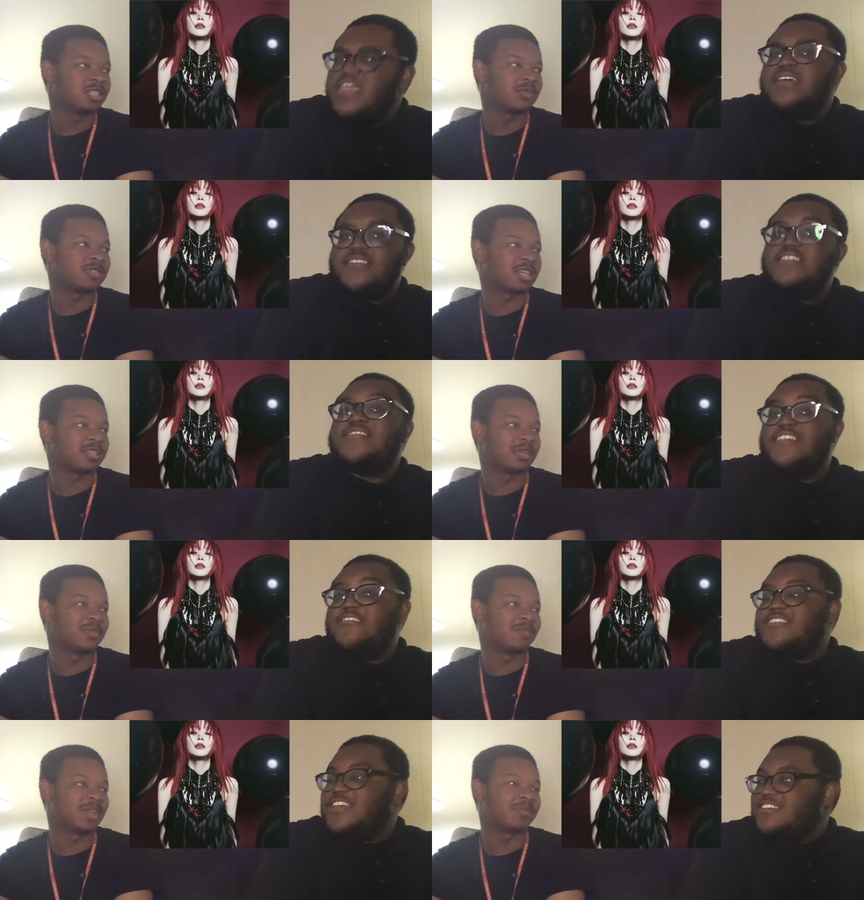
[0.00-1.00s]
Speaker 1: She was Lisa, like
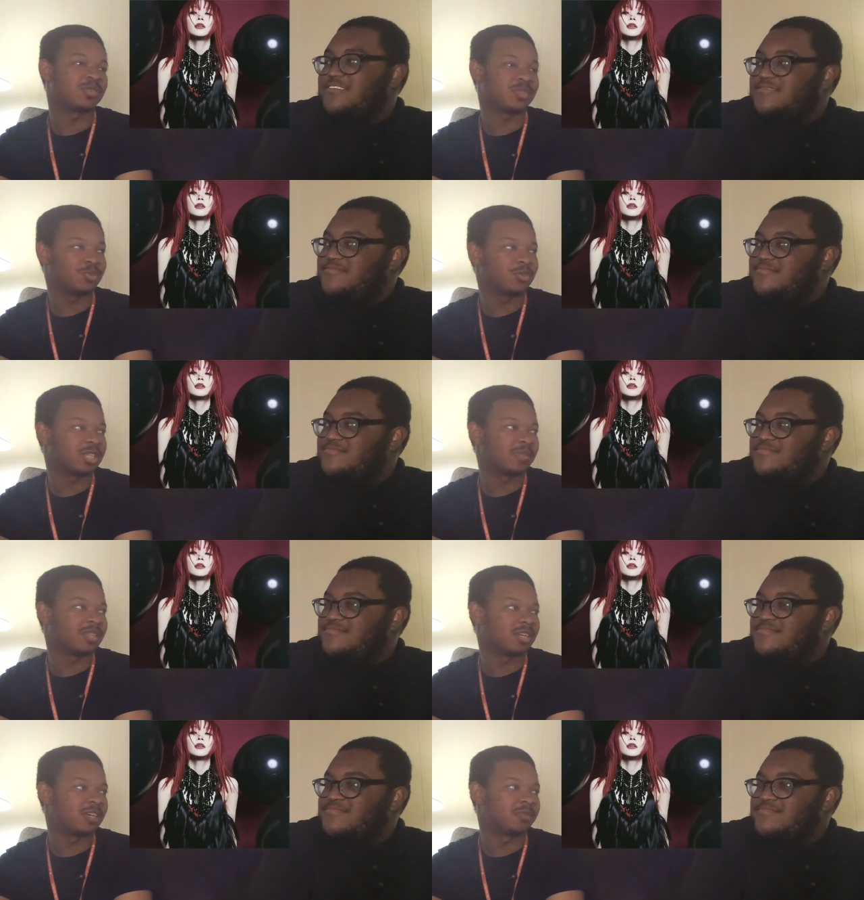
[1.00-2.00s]
doing, okay. She was doing some
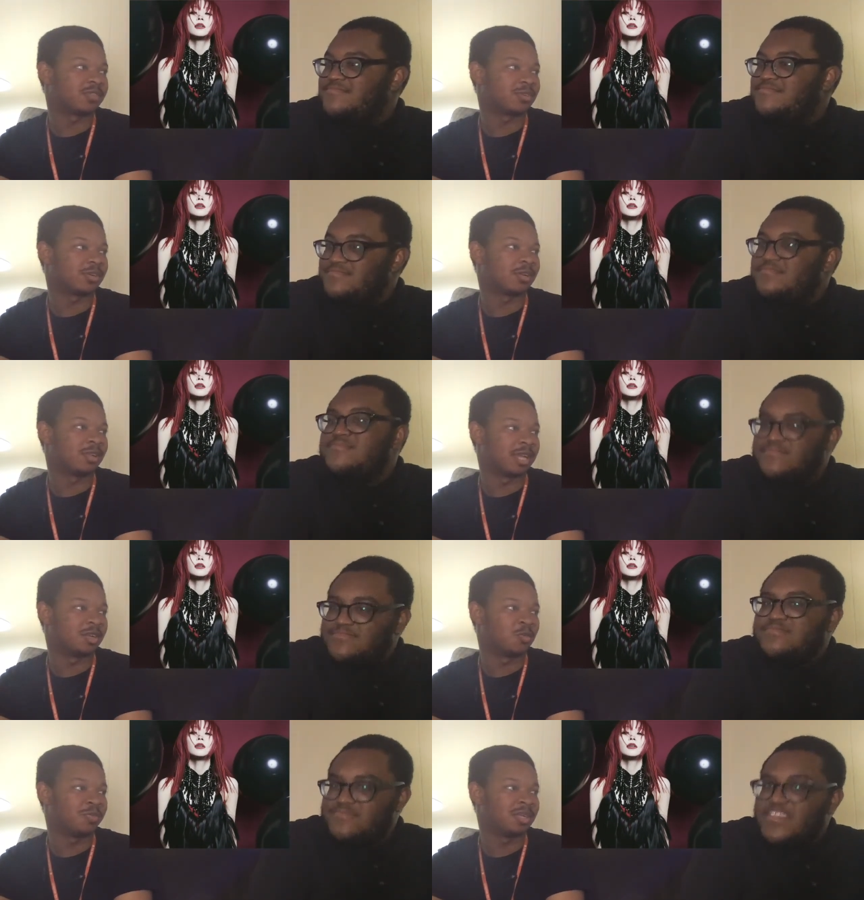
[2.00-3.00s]
of the um, Sword Art
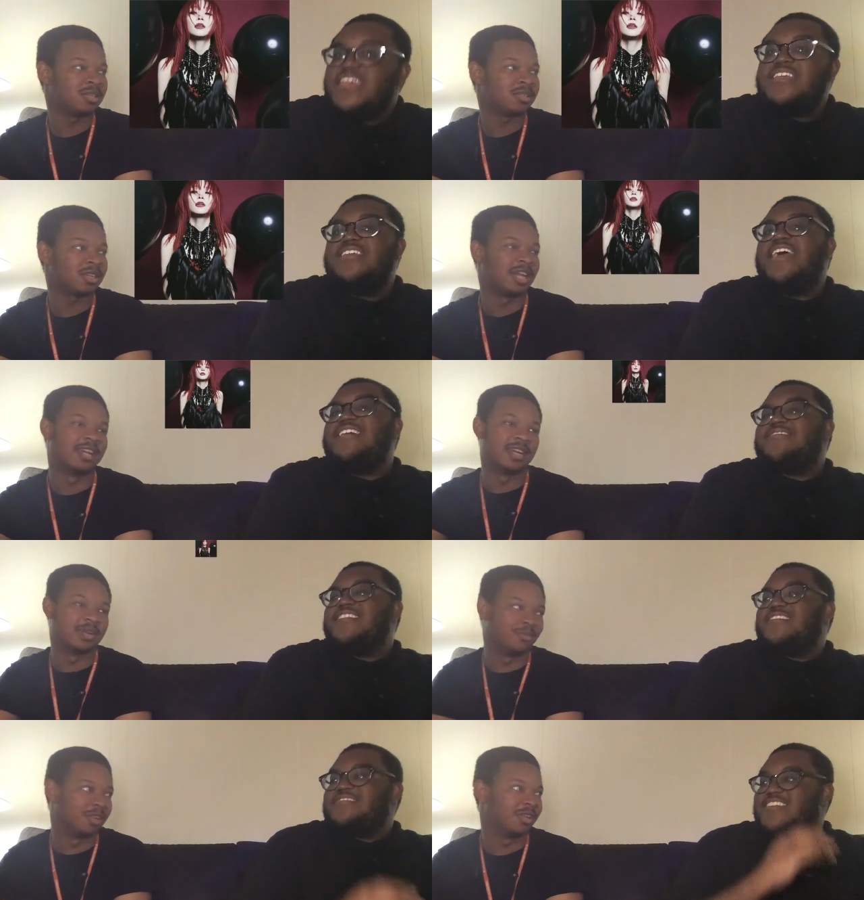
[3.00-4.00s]
Online openings. Yes,
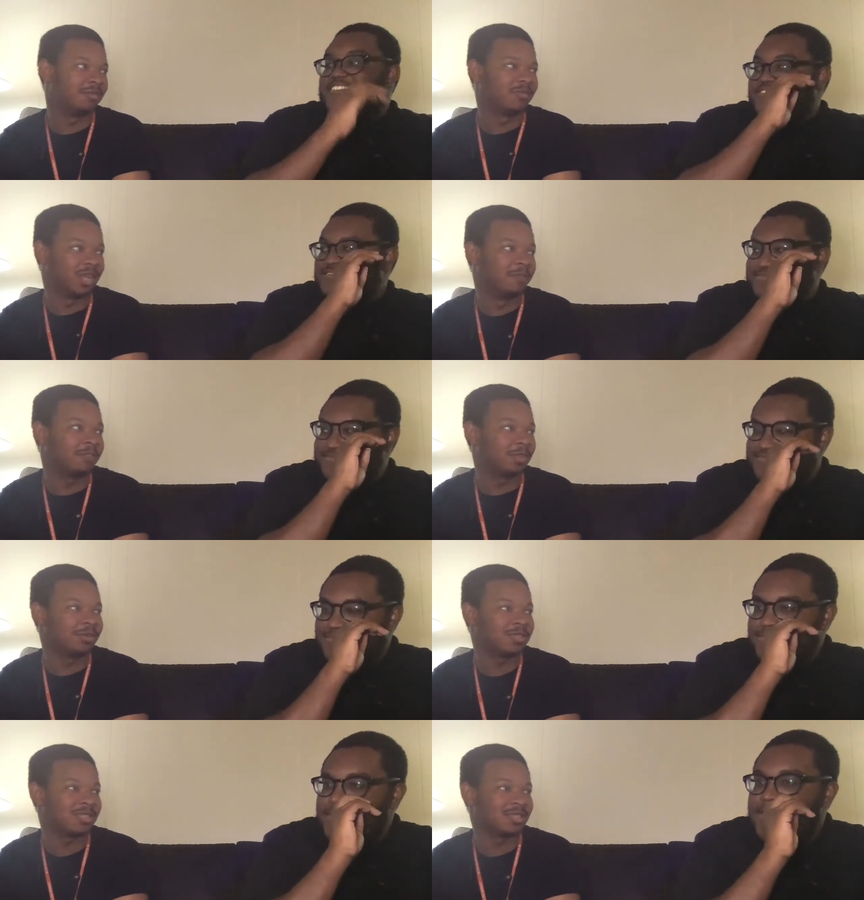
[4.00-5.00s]
and yes, I really yes. loved
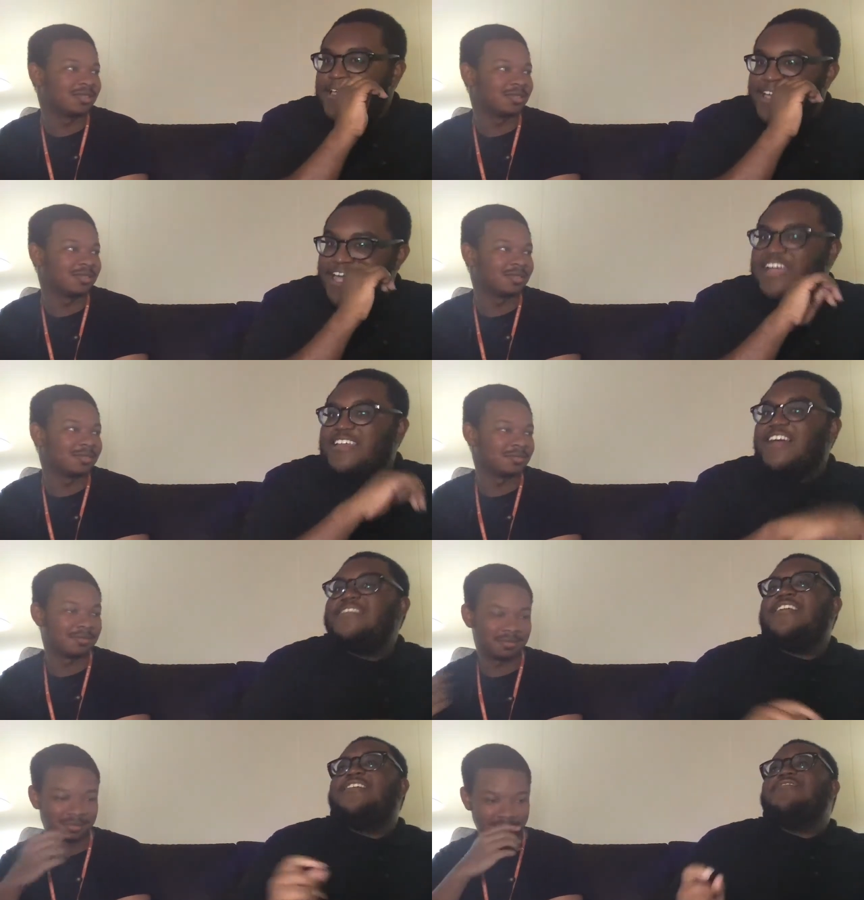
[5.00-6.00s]
those. I,
Speaker 2: I
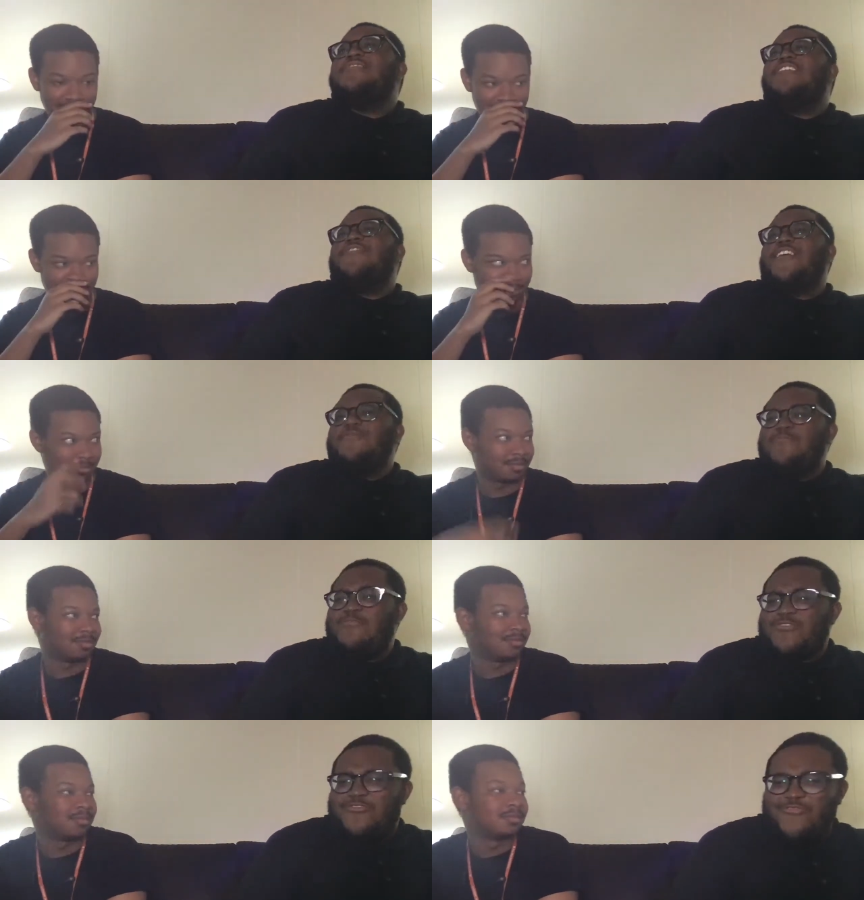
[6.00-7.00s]
and if I
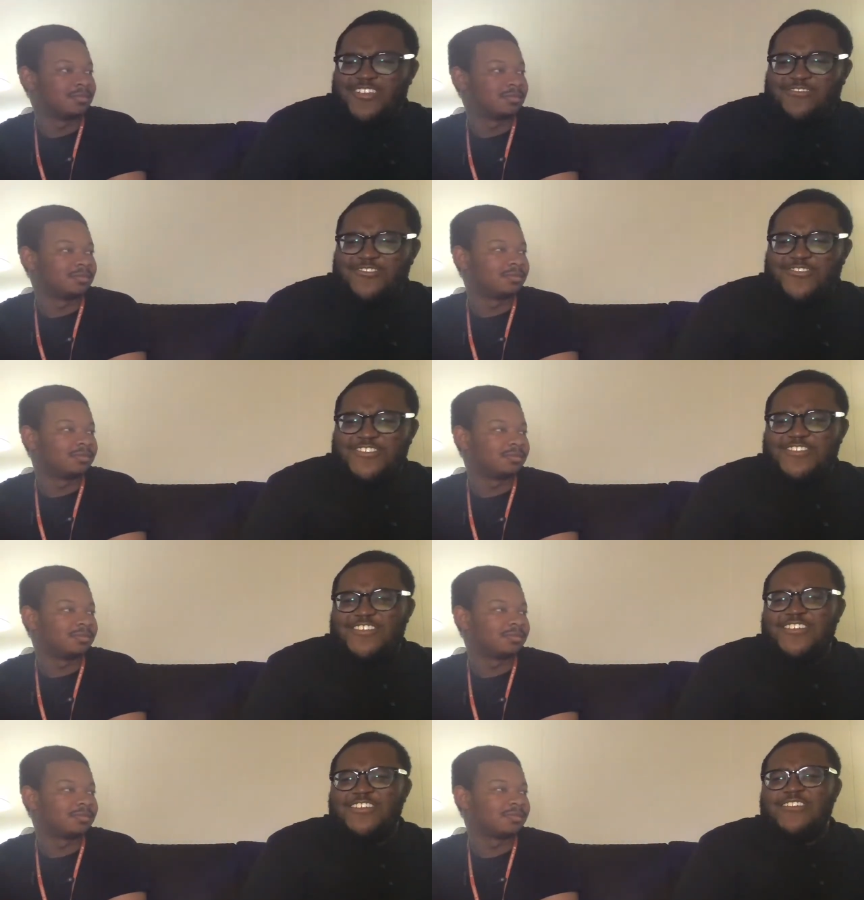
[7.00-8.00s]
remember correctly, she
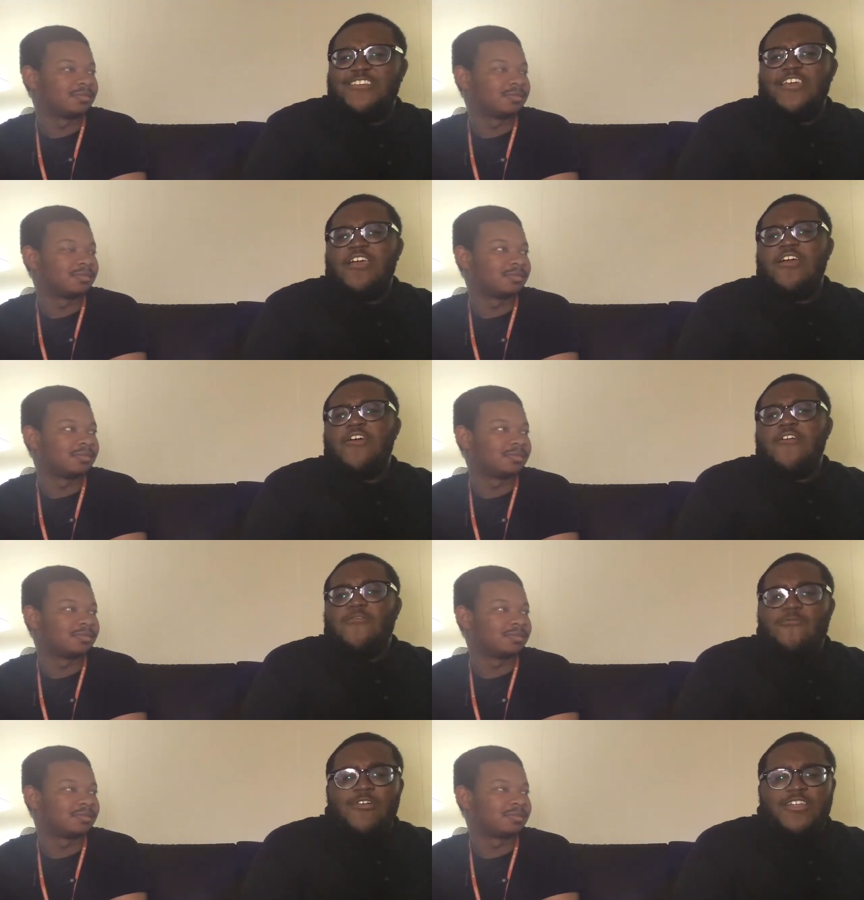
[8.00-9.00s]
did
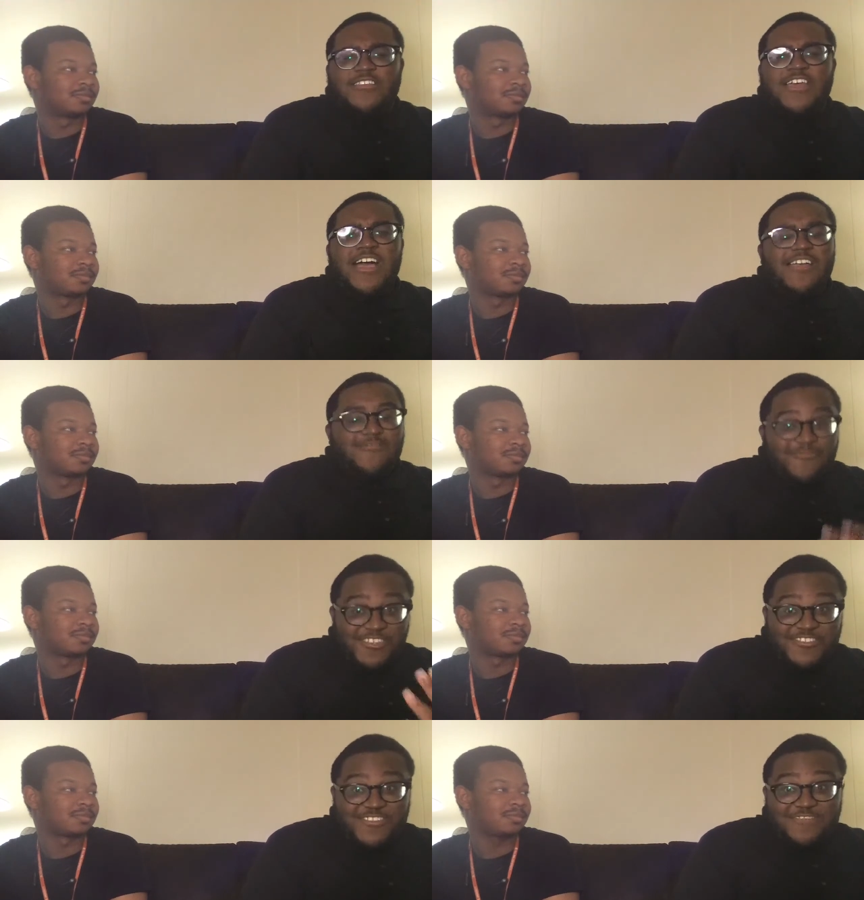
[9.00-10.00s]
one not
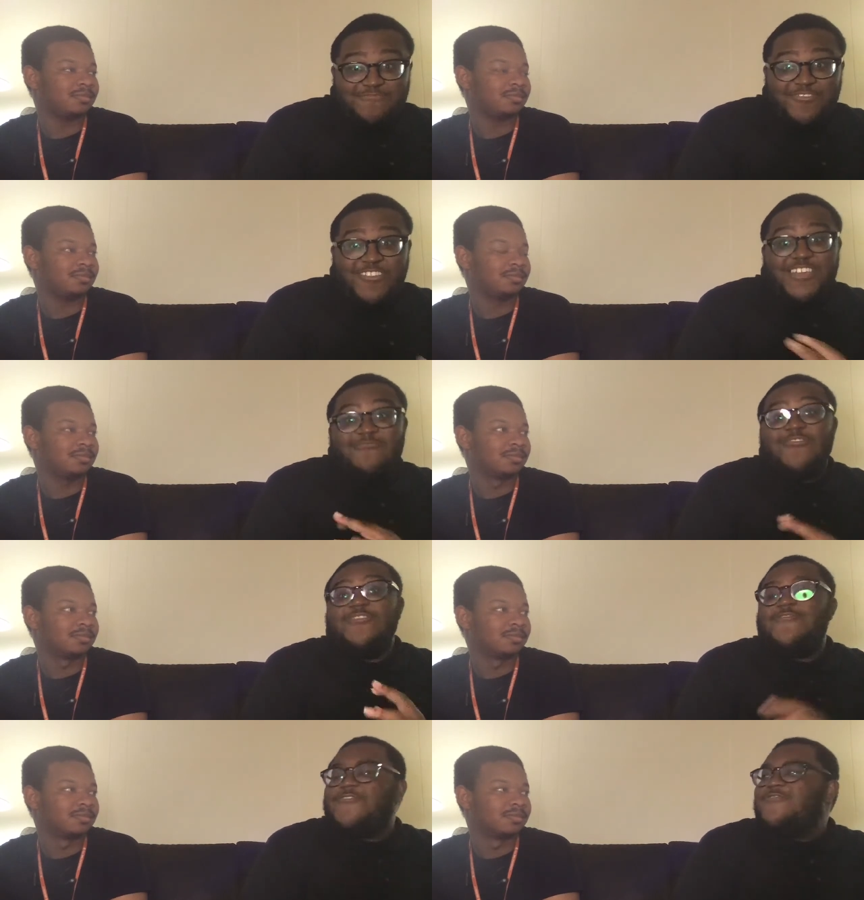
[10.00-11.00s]
recent, but like
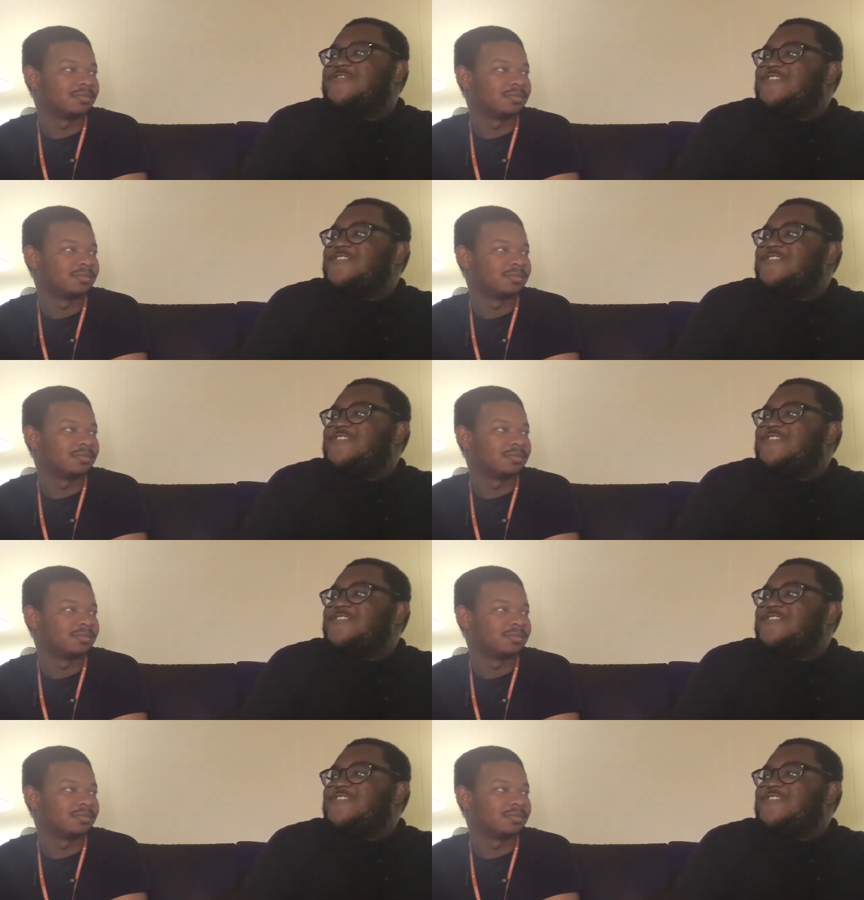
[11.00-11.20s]
one of the first